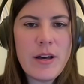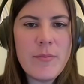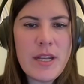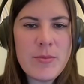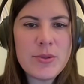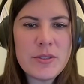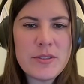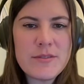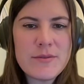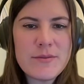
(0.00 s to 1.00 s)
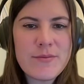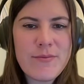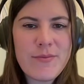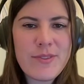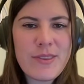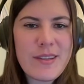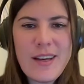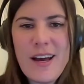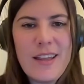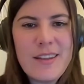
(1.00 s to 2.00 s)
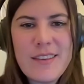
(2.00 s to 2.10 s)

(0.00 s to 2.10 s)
mini pools. I